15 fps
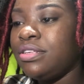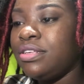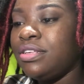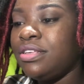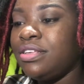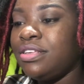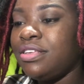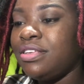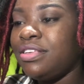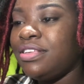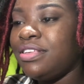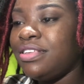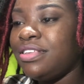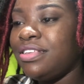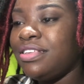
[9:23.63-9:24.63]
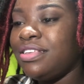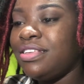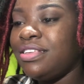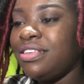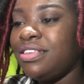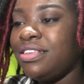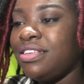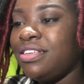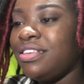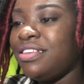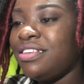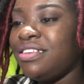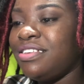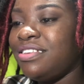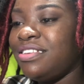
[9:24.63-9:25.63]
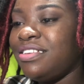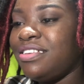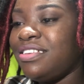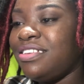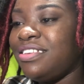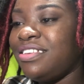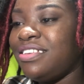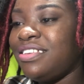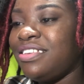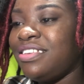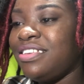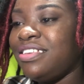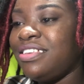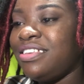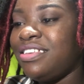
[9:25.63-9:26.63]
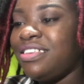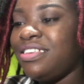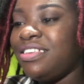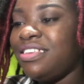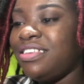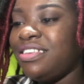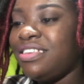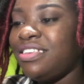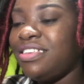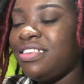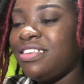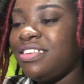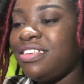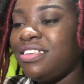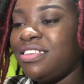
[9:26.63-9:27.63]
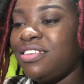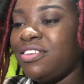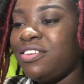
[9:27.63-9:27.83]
(no one is talking)